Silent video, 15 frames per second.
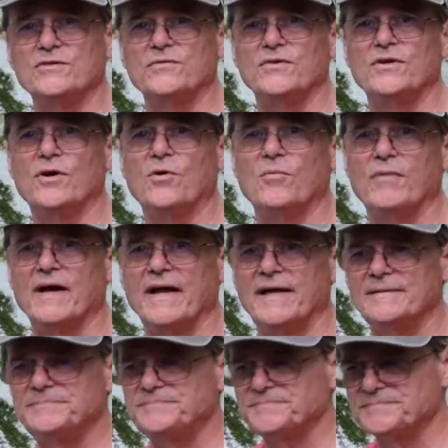if you don't
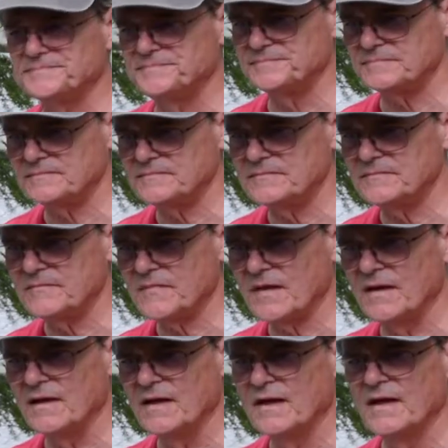mind.
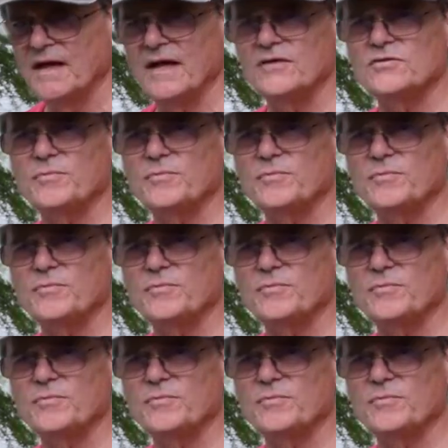And